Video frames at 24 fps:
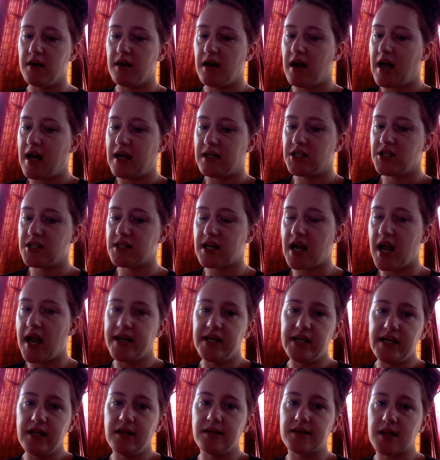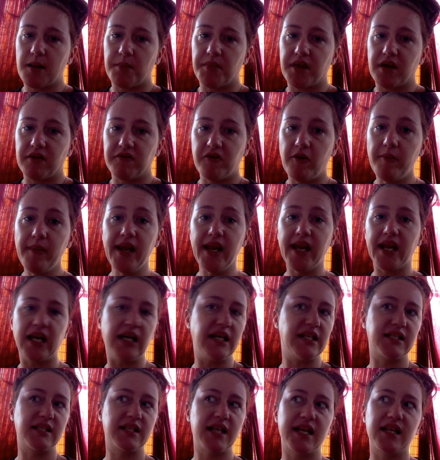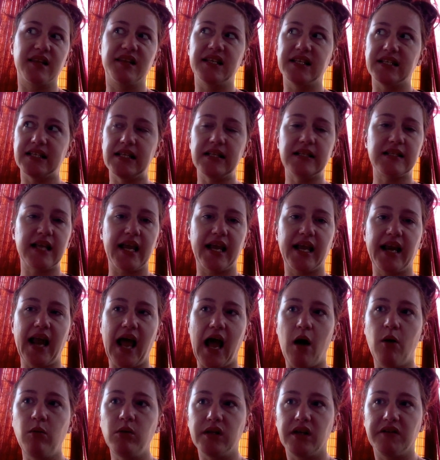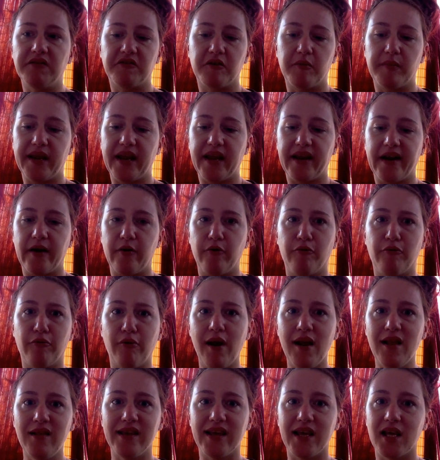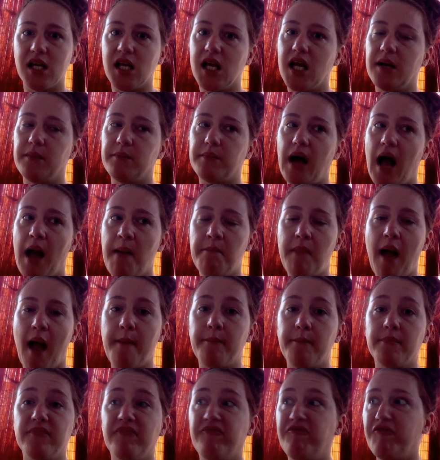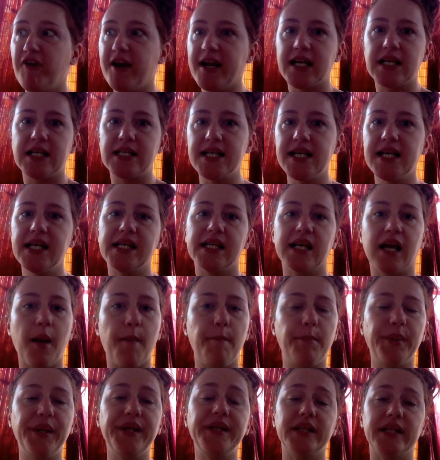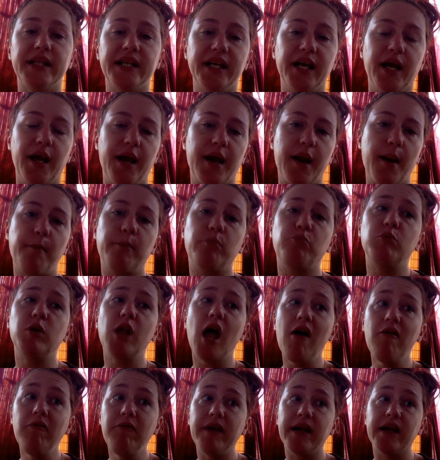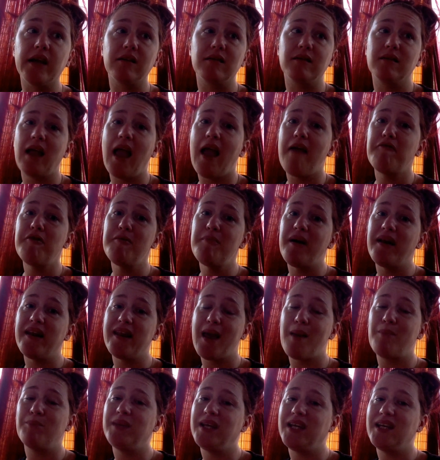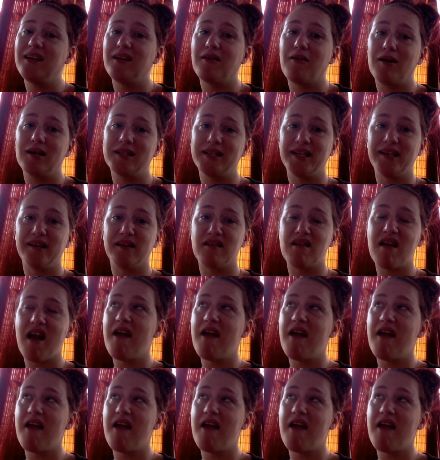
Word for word: I just I need something from me, and it's like this is like an outlet for me, and I really am I'm I'm freaking digging it completely, and I'm loving everybody I'm meeting on here.